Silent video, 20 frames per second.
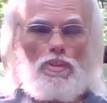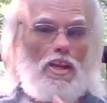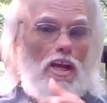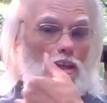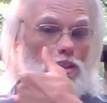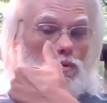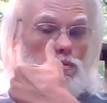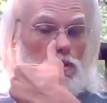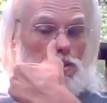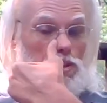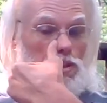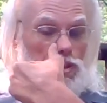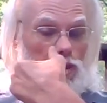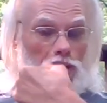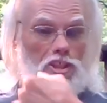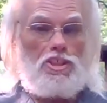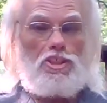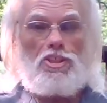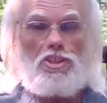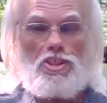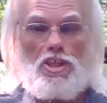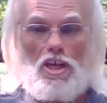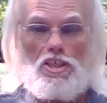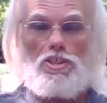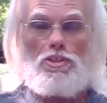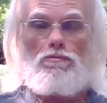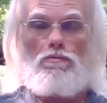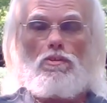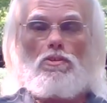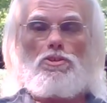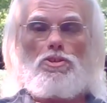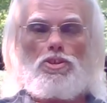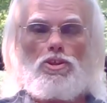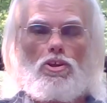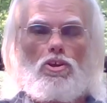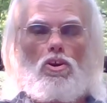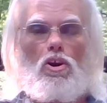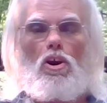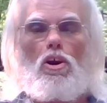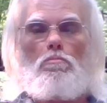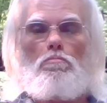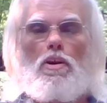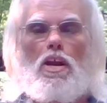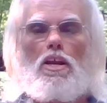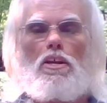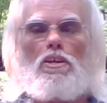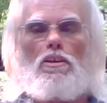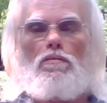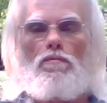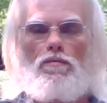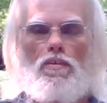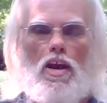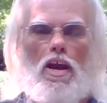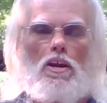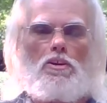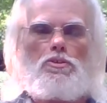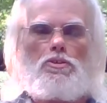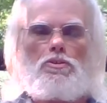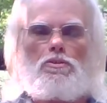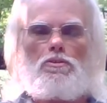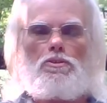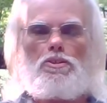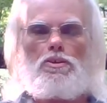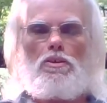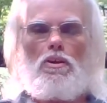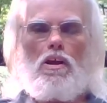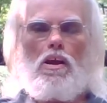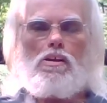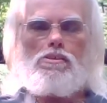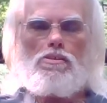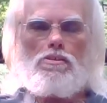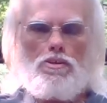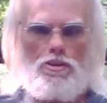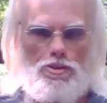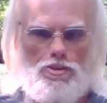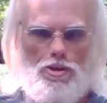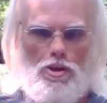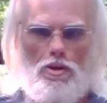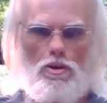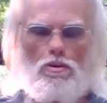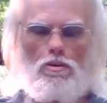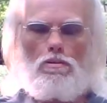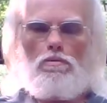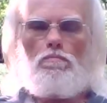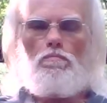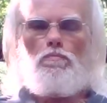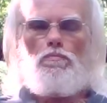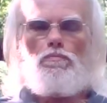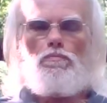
That's what successful cigar manufacturers do.